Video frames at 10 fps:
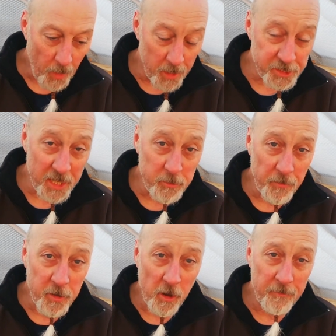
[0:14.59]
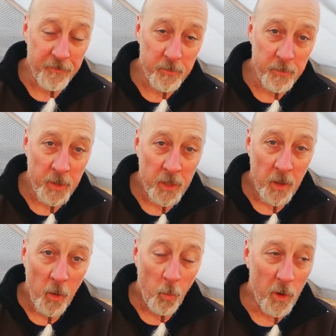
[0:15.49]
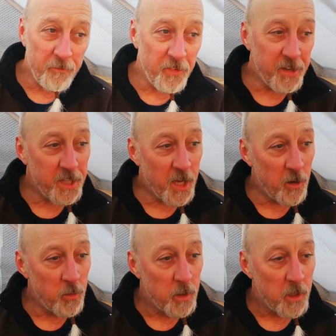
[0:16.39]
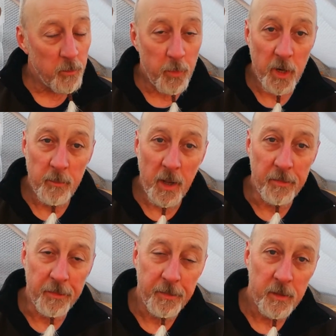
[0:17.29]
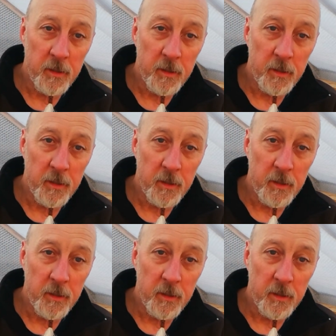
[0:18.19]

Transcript: I seem to have gone from one video per month